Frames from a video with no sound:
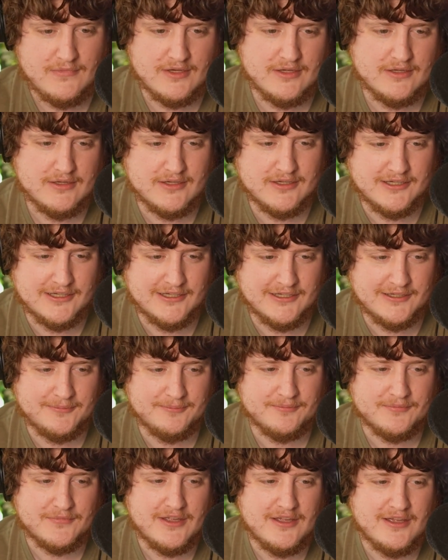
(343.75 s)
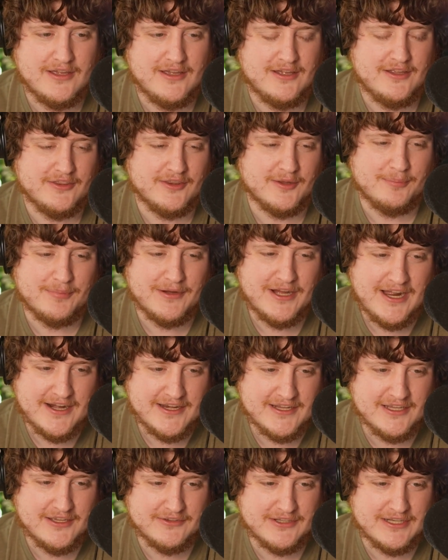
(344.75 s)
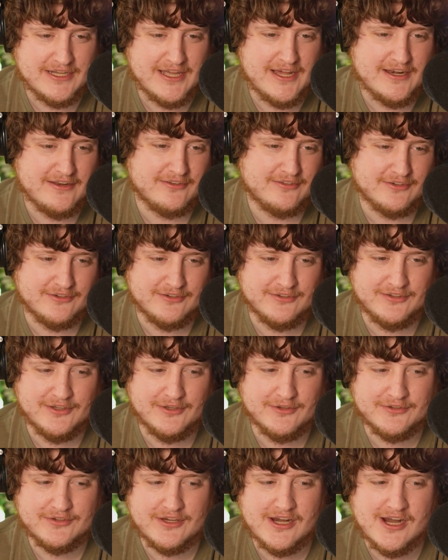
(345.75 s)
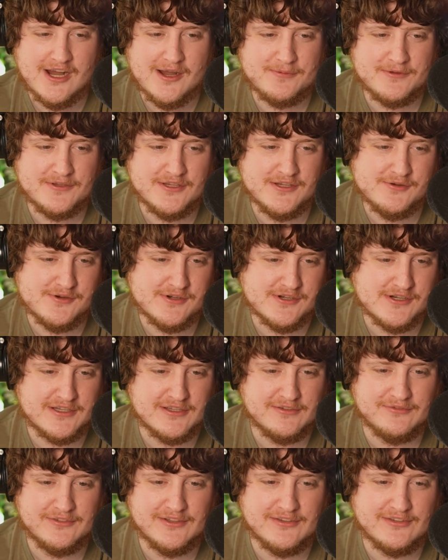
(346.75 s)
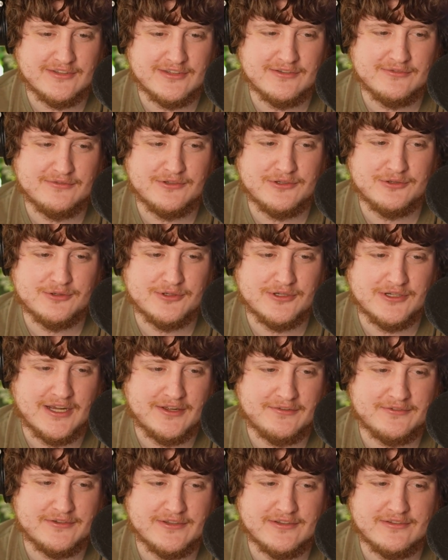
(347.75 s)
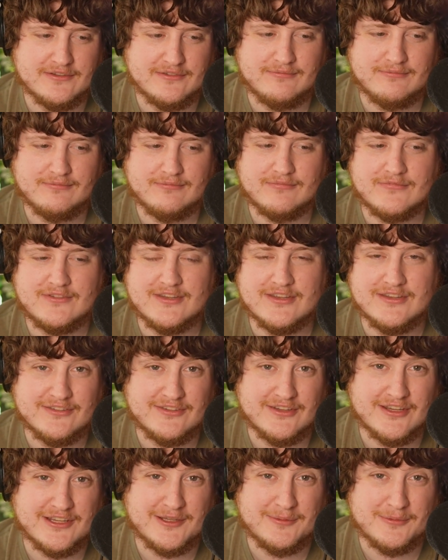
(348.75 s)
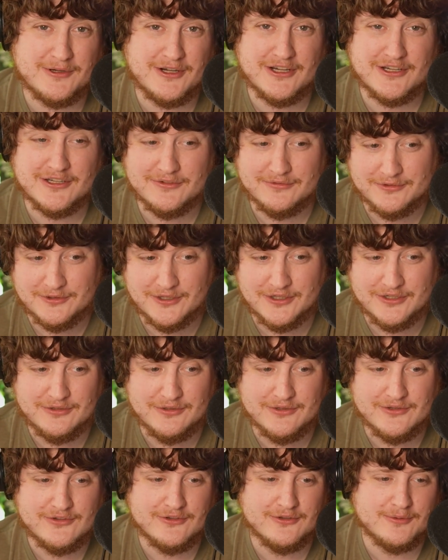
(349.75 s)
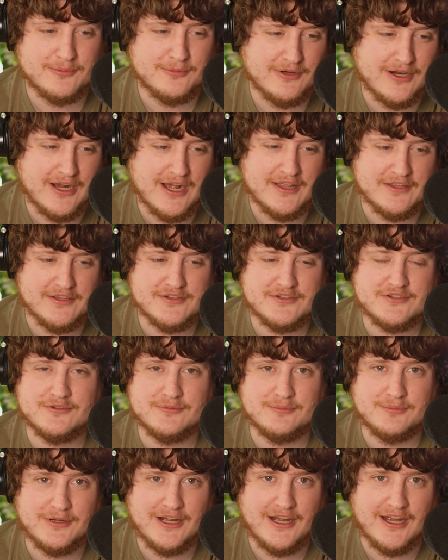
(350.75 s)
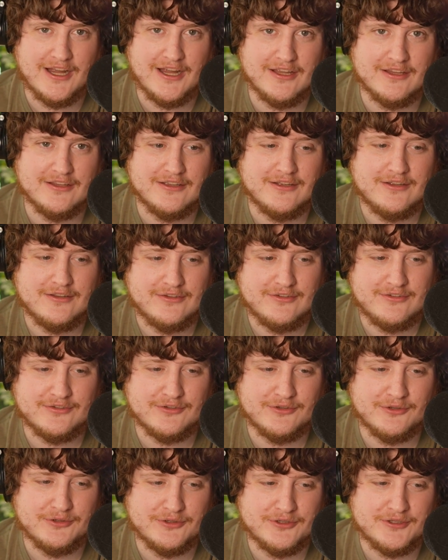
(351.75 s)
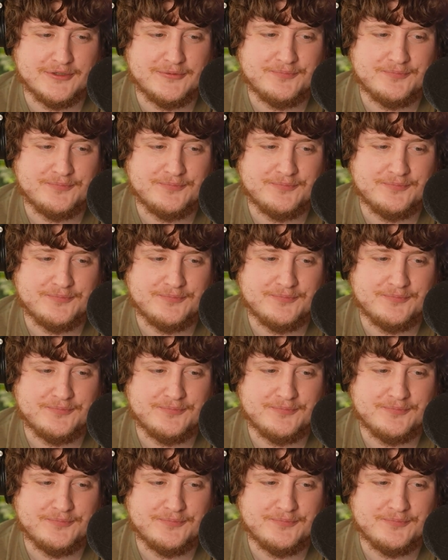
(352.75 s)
The body of an ad is your sales copy, where you're convincing the viewer after the 10-second mark, if you're on YouTube, why they should buy solar.